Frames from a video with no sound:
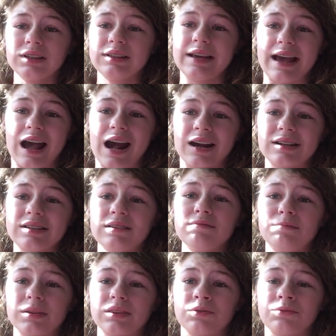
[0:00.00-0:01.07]
really
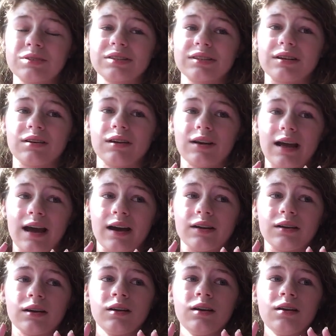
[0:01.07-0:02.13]
active, but the ones that
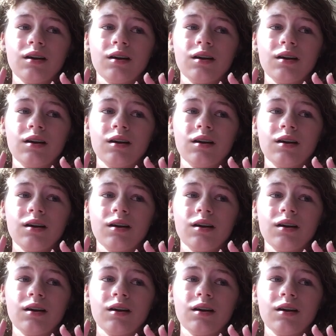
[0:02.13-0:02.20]
had